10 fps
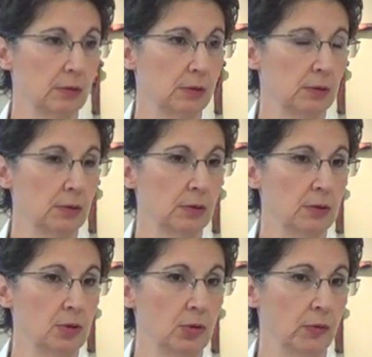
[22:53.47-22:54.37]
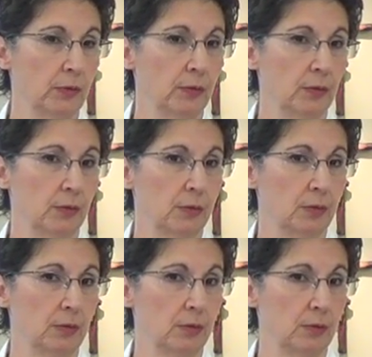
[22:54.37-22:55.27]

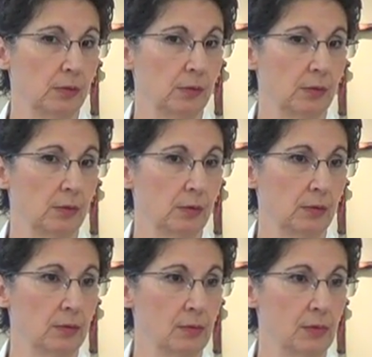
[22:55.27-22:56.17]
Nobody speaks.